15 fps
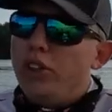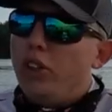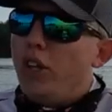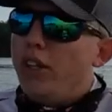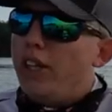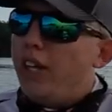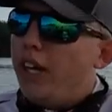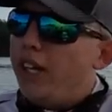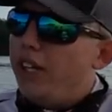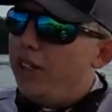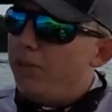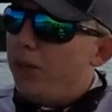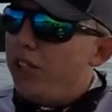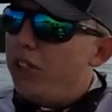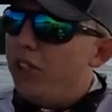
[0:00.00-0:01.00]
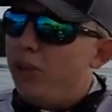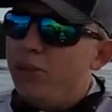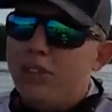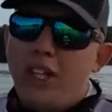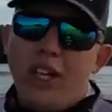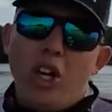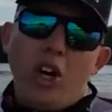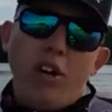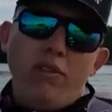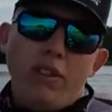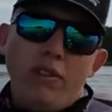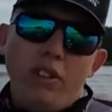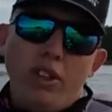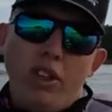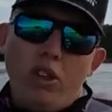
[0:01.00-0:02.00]
So I think I need to make sure I'm staying off
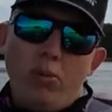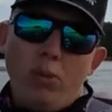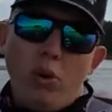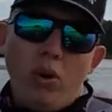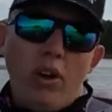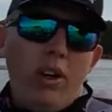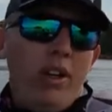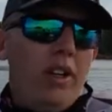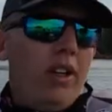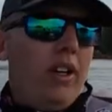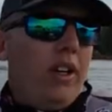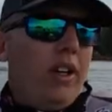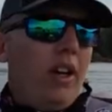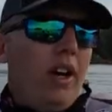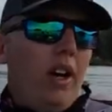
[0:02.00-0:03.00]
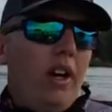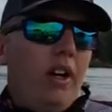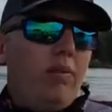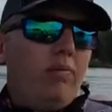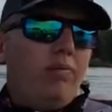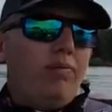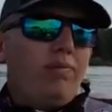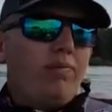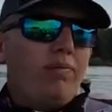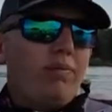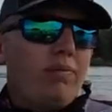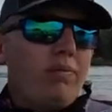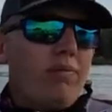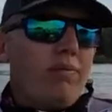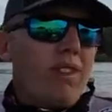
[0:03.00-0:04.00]
of it a little more. Um,
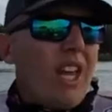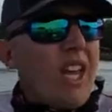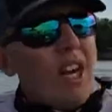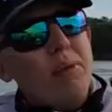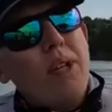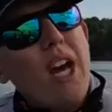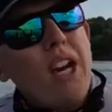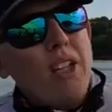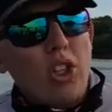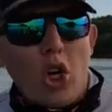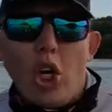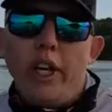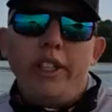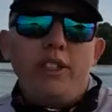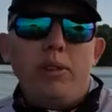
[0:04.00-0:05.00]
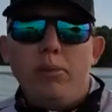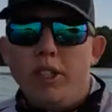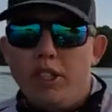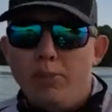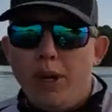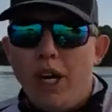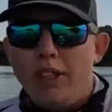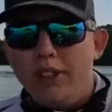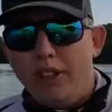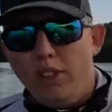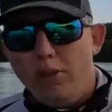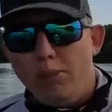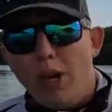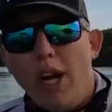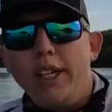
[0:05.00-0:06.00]
and I'm kind of learning some of these spots. You
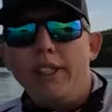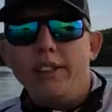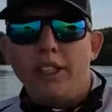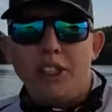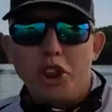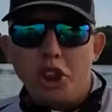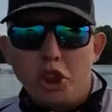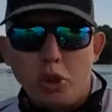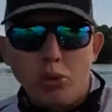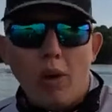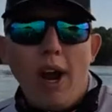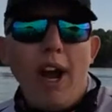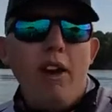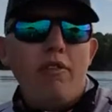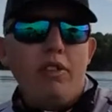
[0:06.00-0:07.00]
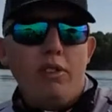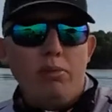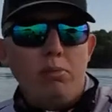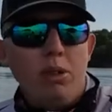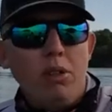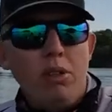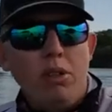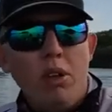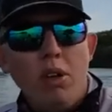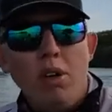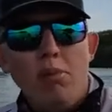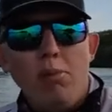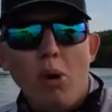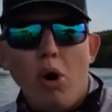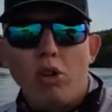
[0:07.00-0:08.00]
know, in practice, I just graphed them,
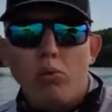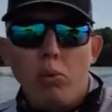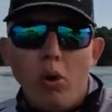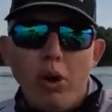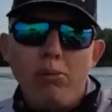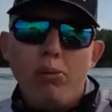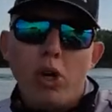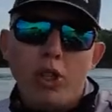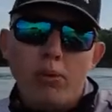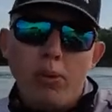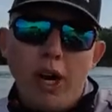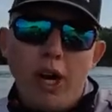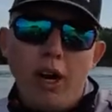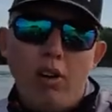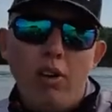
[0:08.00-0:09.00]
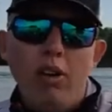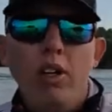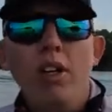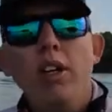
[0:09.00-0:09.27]
marked one brush pile.